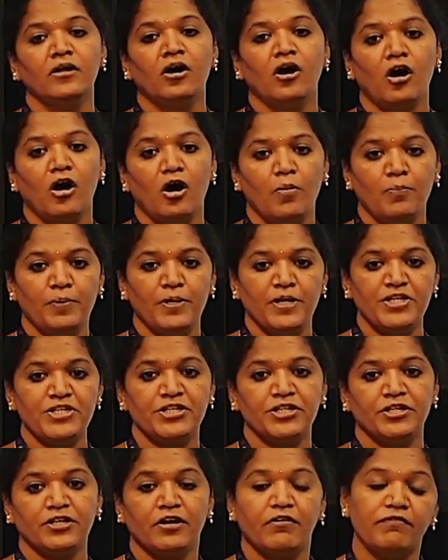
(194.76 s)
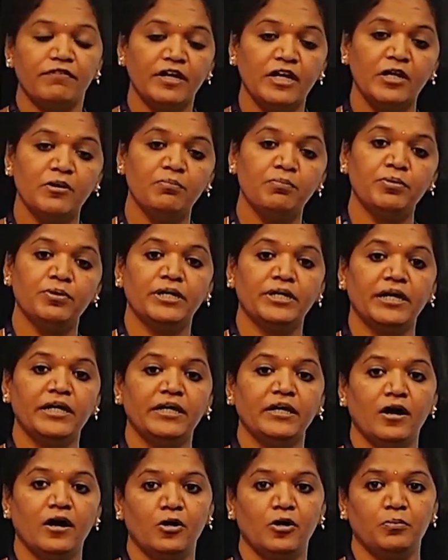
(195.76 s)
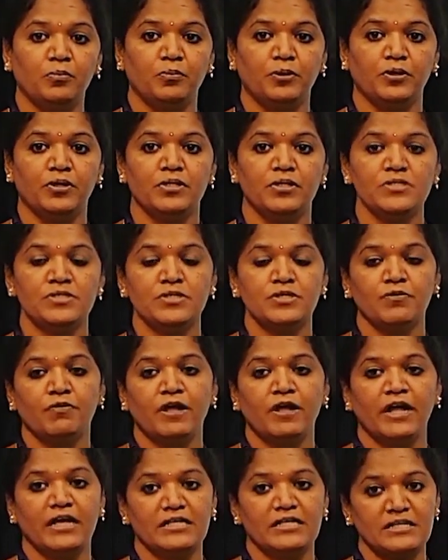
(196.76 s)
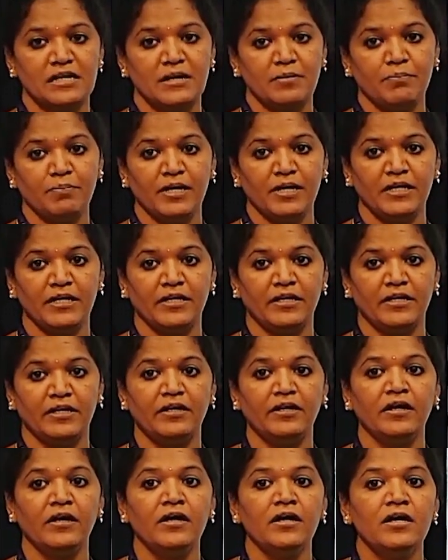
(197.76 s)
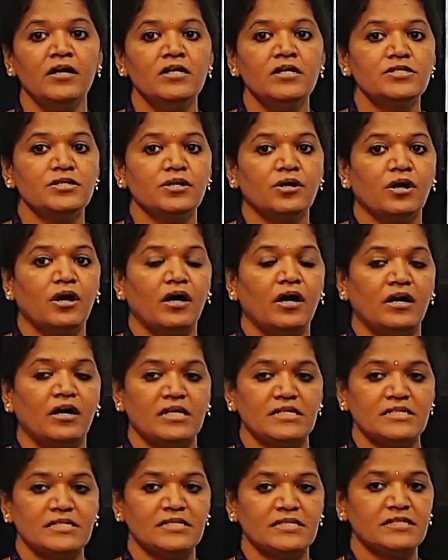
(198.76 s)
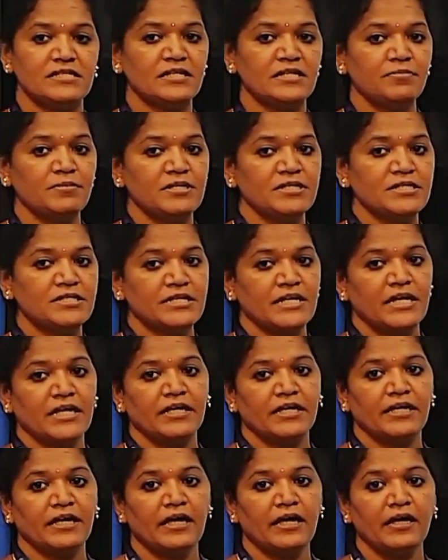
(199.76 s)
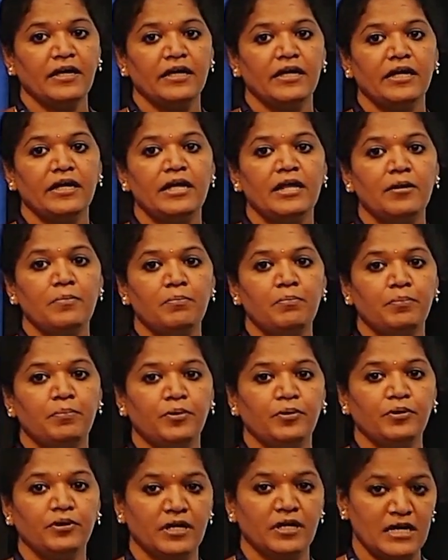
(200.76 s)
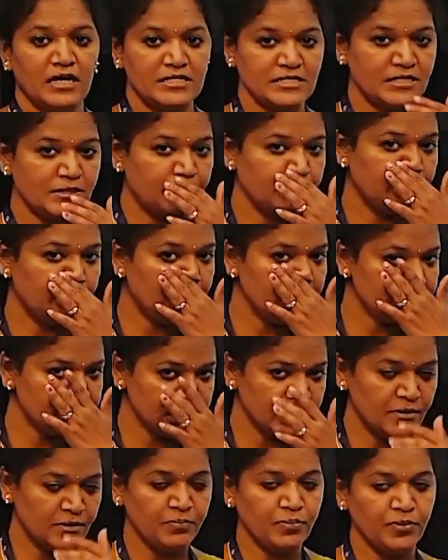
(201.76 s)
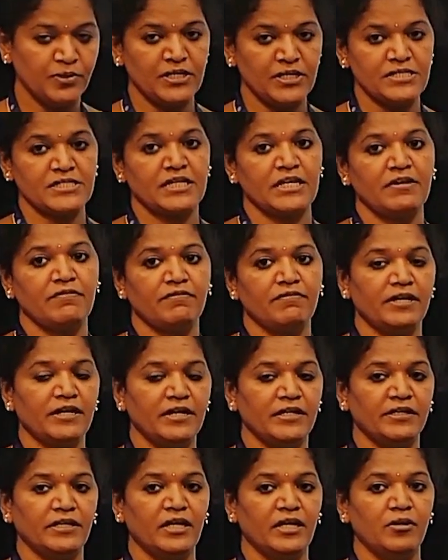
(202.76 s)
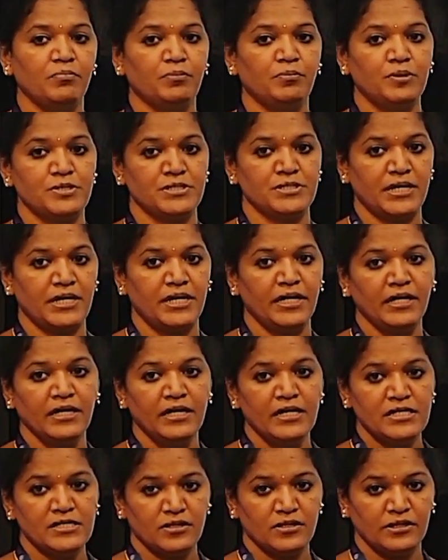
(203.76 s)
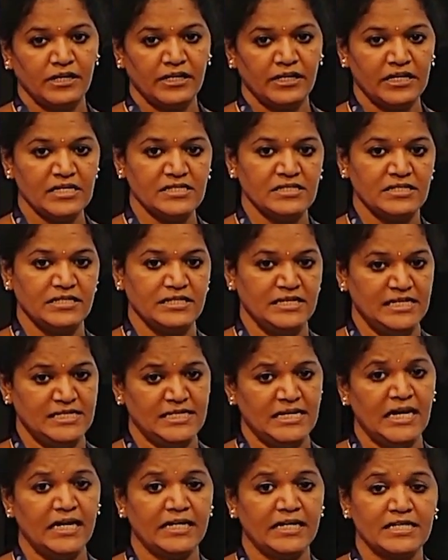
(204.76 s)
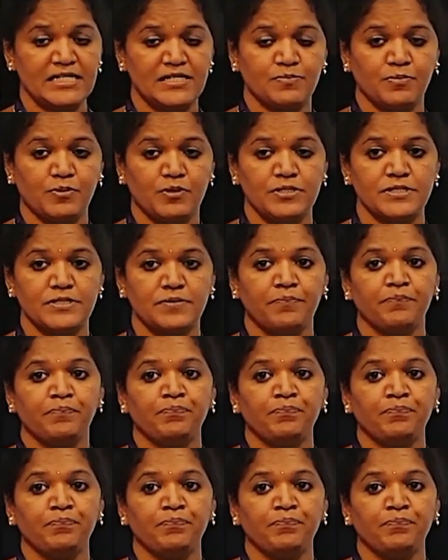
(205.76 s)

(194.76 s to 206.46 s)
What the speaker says: operation of input and output. So, for example, here, so a system is taking input, a stimulus input is given at the input side. So, that is desired response,